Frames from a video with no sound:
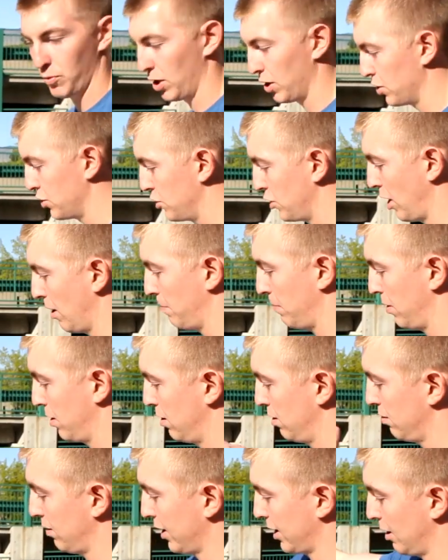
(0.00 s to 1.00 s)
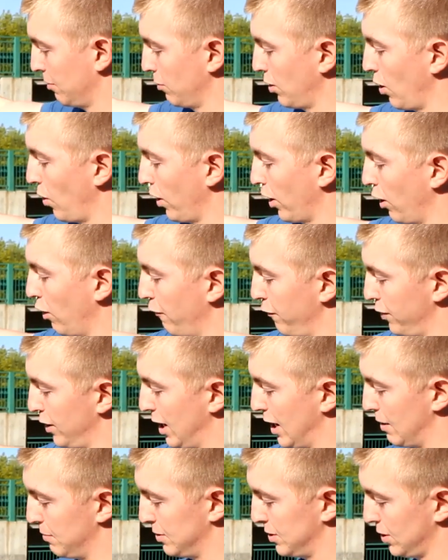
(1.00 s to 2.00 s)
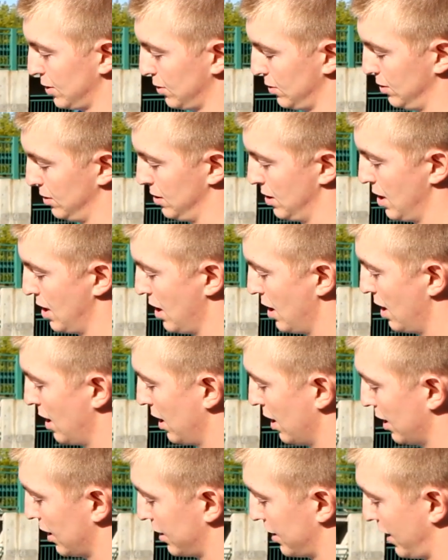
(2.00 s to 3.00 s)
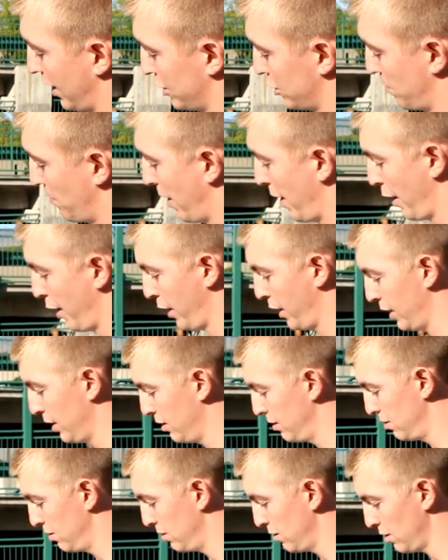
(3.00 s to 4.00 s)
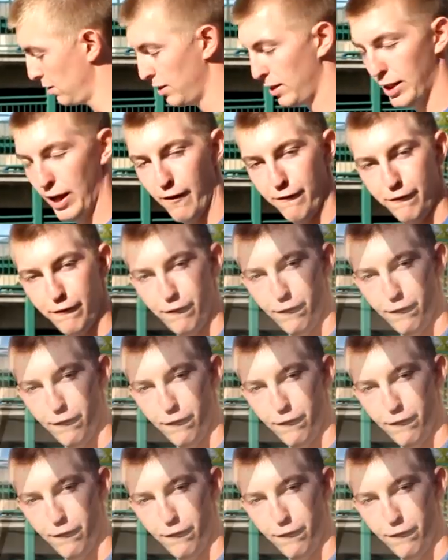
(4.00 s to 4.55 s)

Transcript: going to jump like I'm going over the obstacle, catch my left